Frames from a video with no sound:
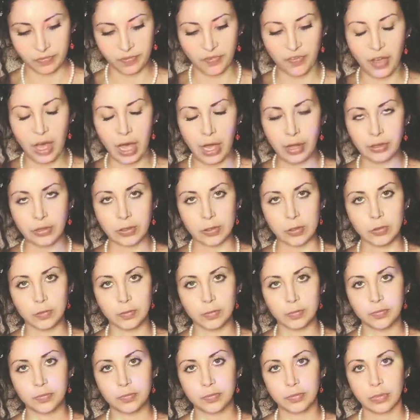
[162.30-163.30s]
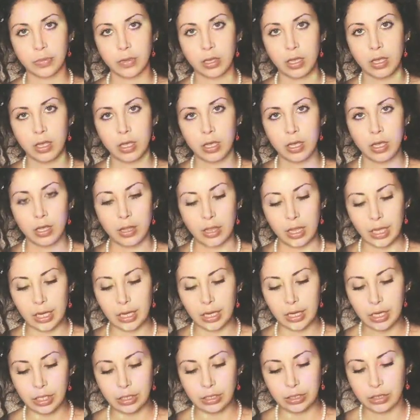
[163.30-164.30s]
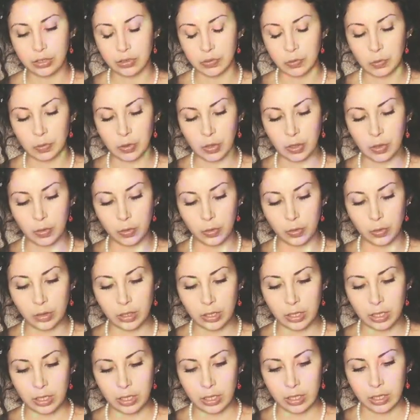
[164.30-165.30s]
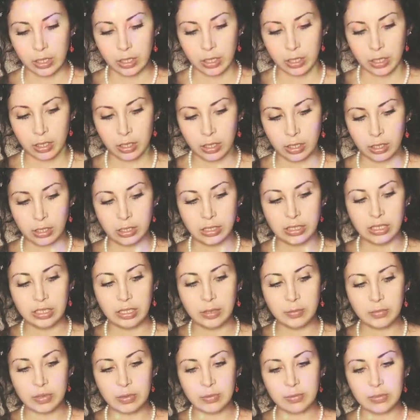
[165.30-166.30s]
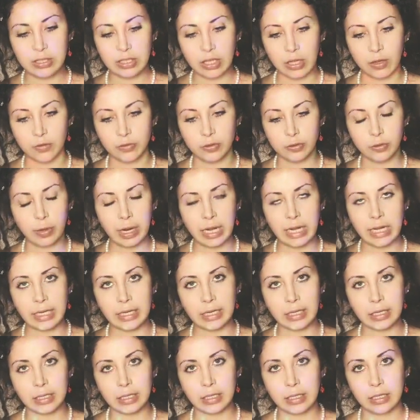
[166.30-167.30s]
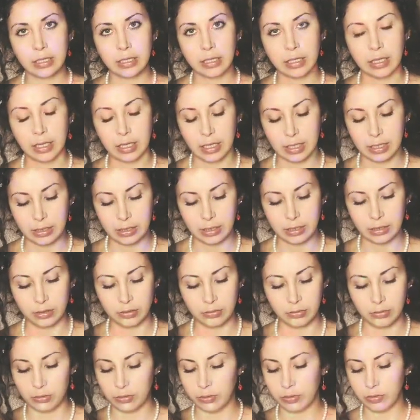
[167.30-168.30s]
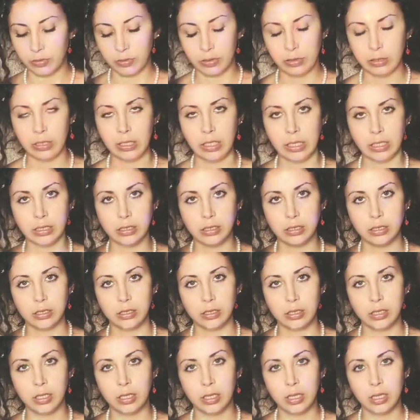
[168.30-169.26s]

value. They cannot just grow, deem themselves ready, and then release.